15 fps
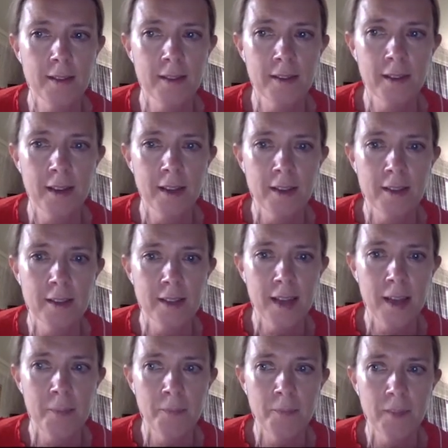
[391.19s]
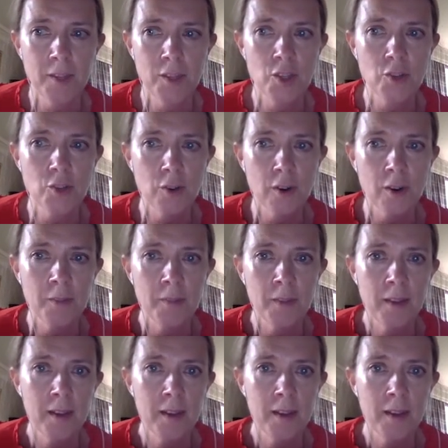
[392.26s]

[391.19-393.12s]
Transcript: and and um, ensure